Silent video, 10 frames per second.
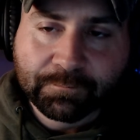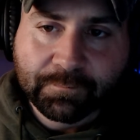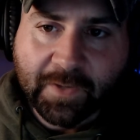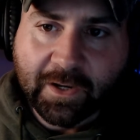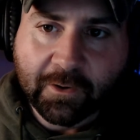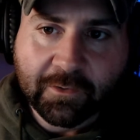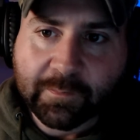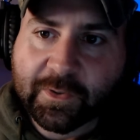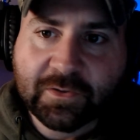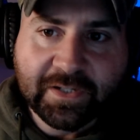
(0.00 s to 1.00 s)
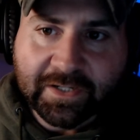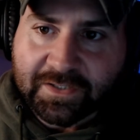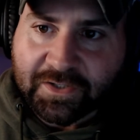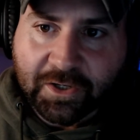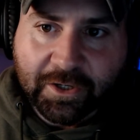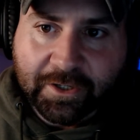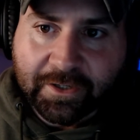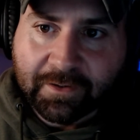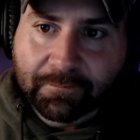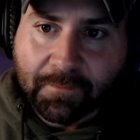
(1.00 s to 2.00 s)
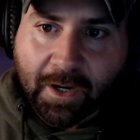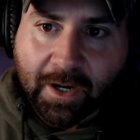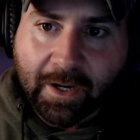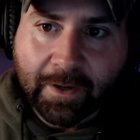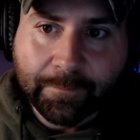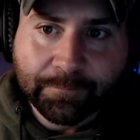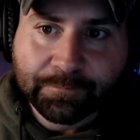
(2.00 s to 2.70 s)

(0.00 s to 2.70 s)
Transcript: the music is good. The